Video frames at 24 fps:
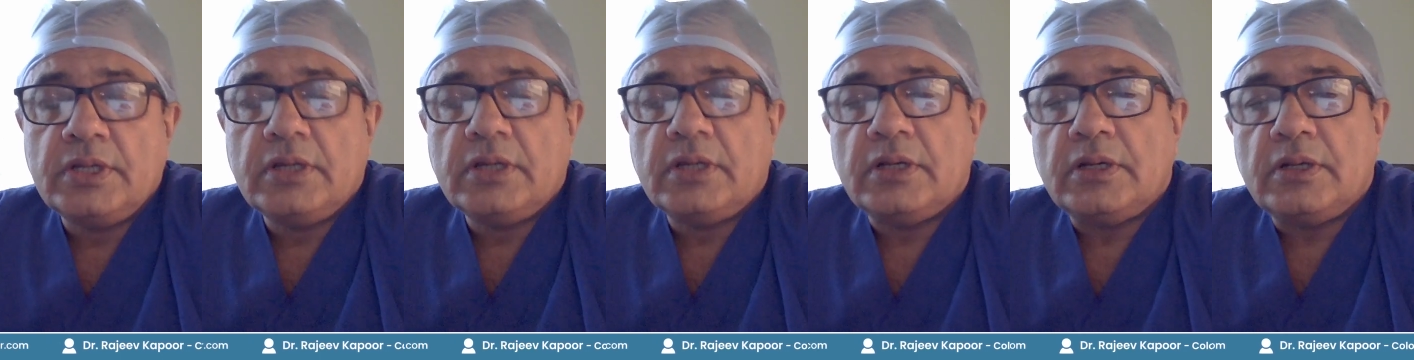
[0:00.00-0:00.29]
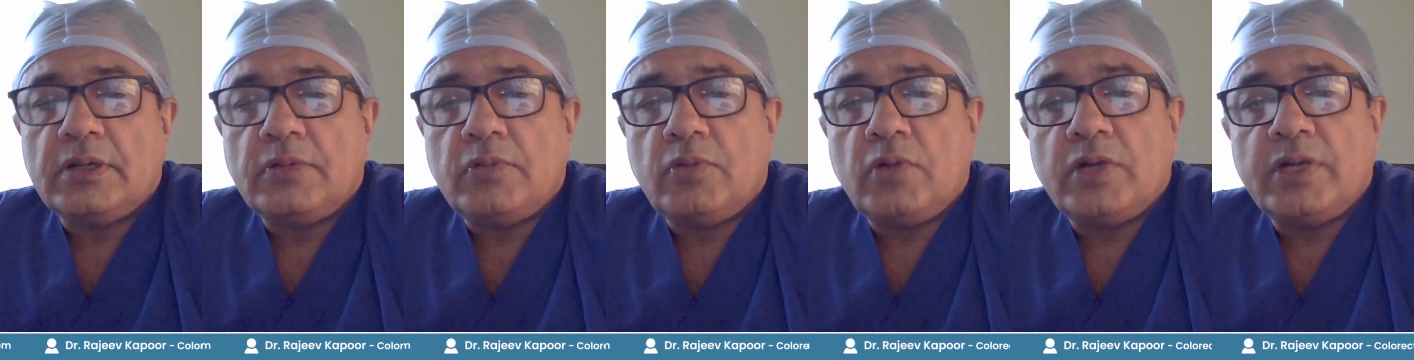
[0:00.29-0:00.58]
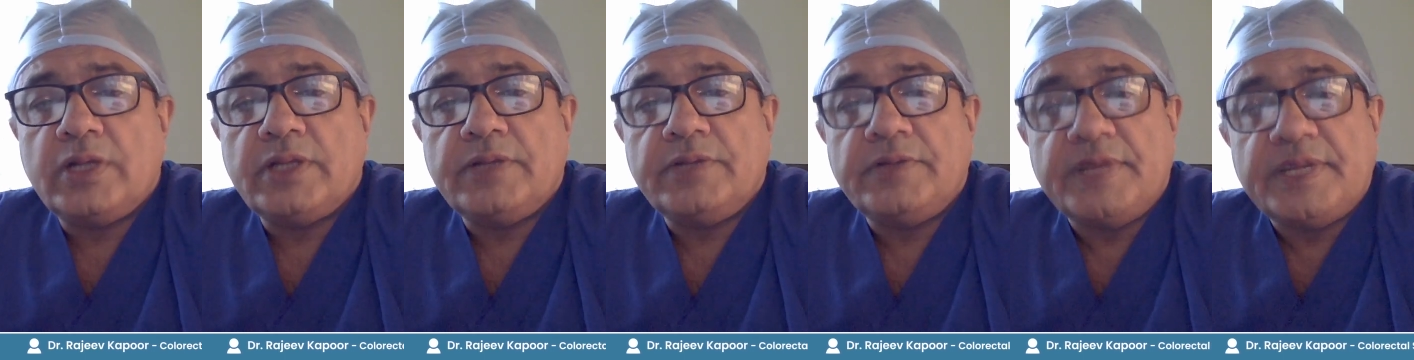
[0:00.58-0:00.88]

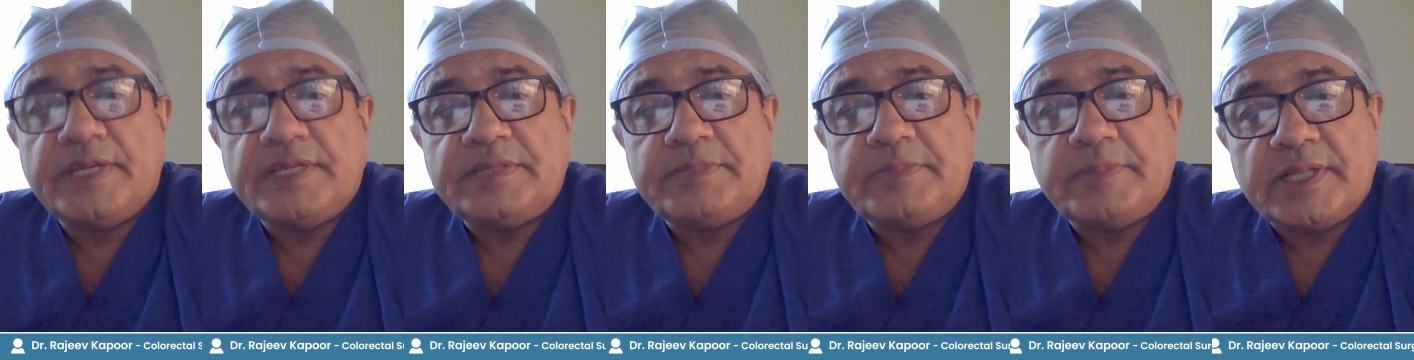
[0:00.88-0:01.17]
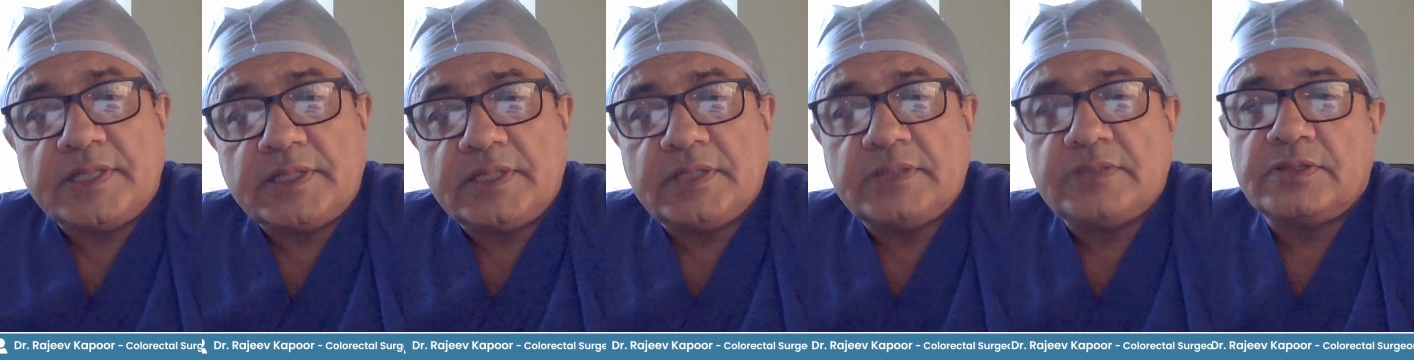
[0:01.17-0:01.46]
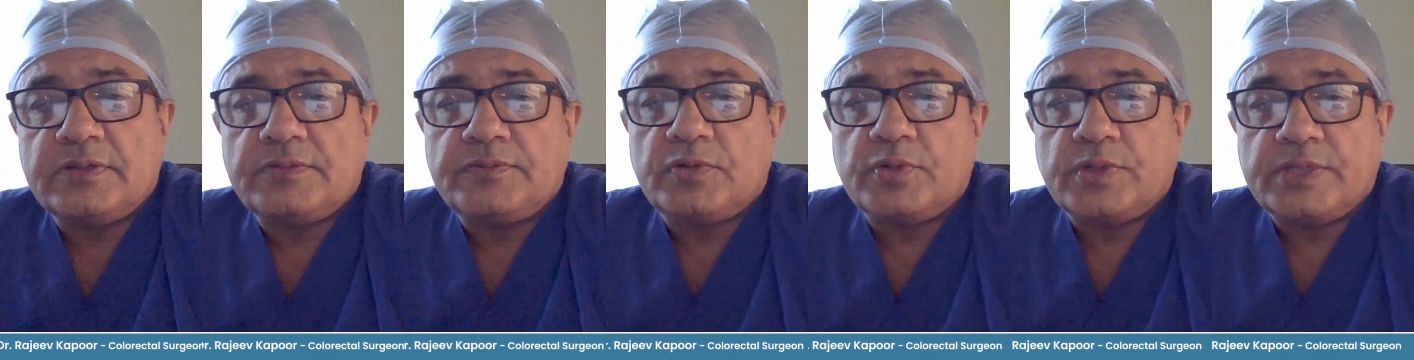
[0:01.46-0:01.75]
what are the various
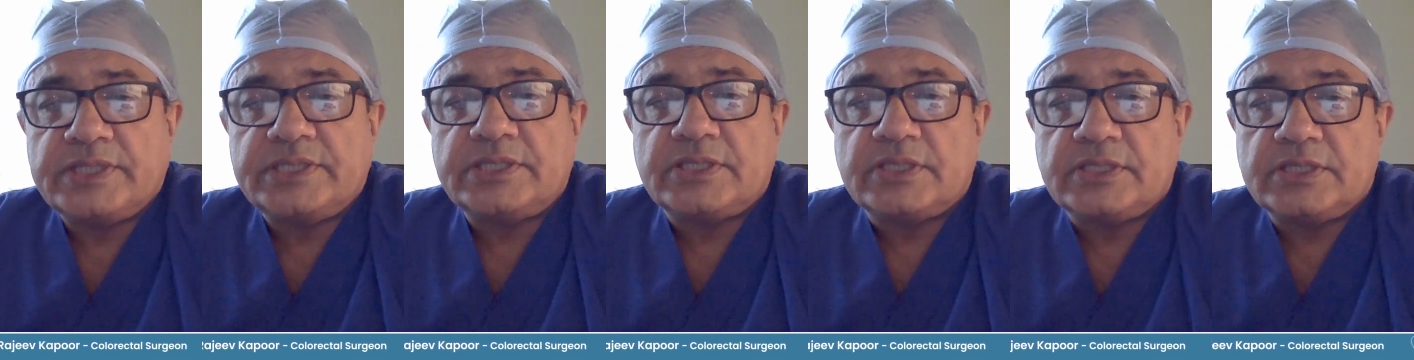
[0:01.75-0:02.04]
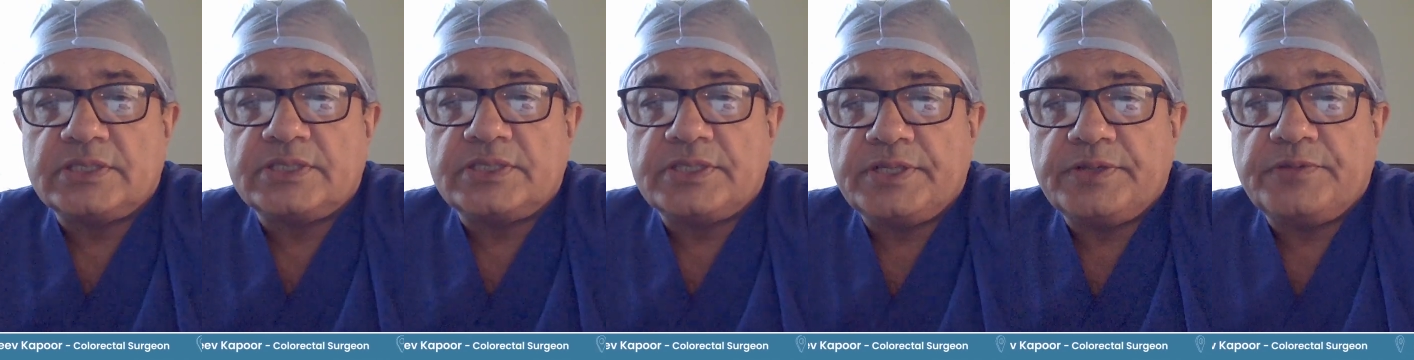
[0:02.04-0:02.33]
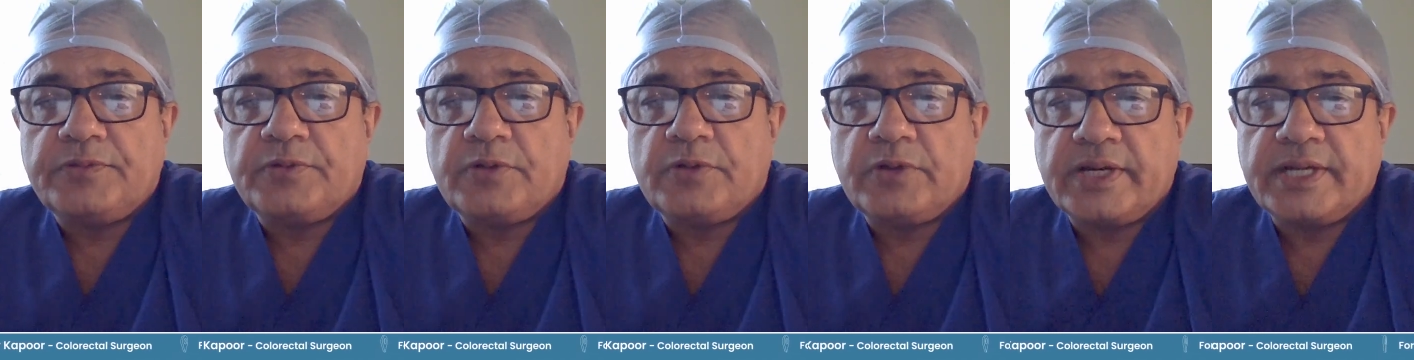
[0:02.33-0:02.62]
methods of doing
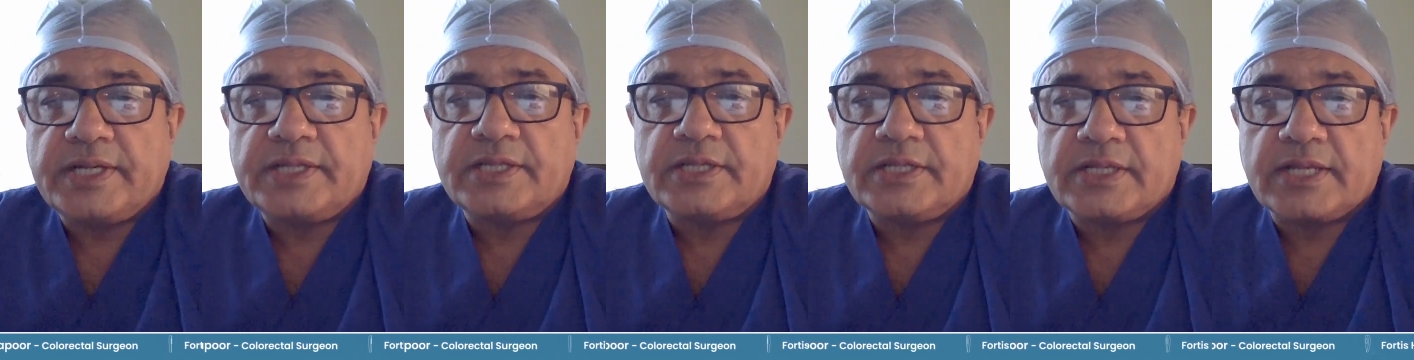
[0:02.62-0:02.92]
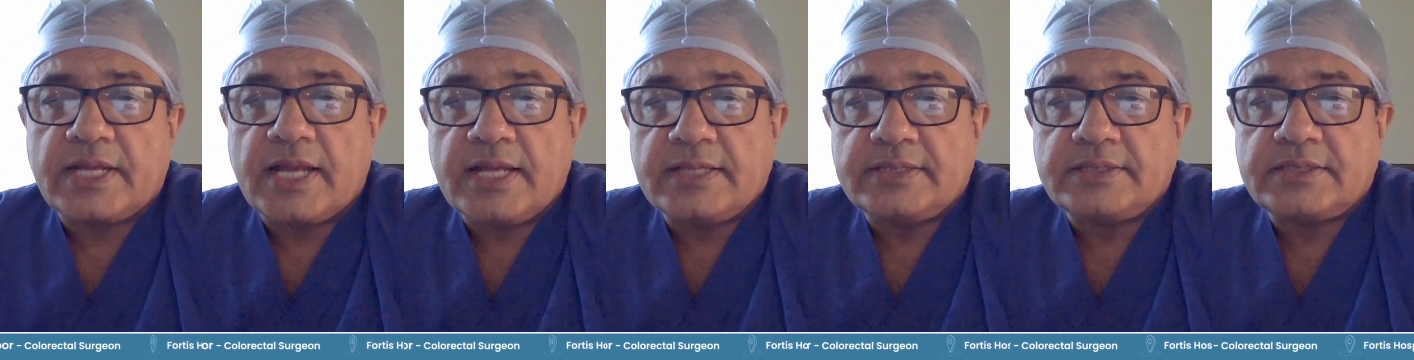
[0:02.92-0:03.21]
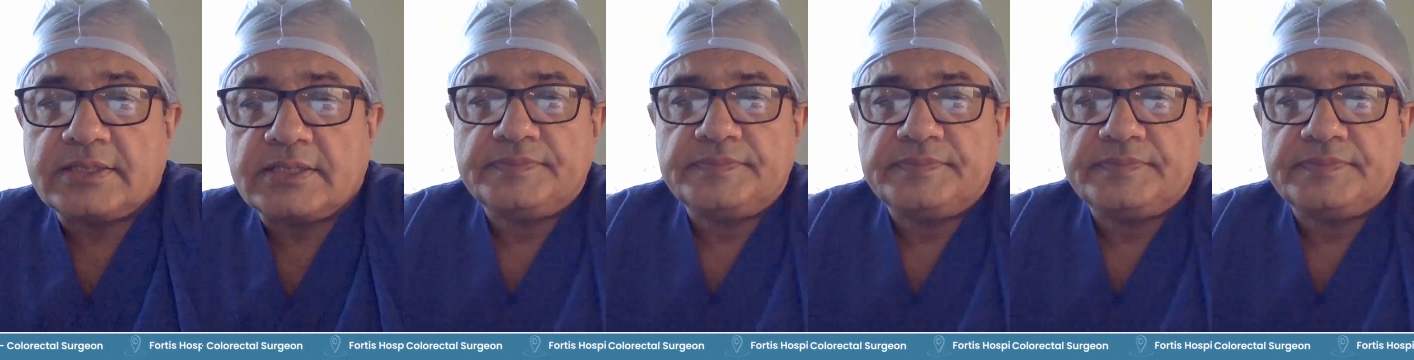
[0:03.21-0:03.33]
surgery for rectal cancer.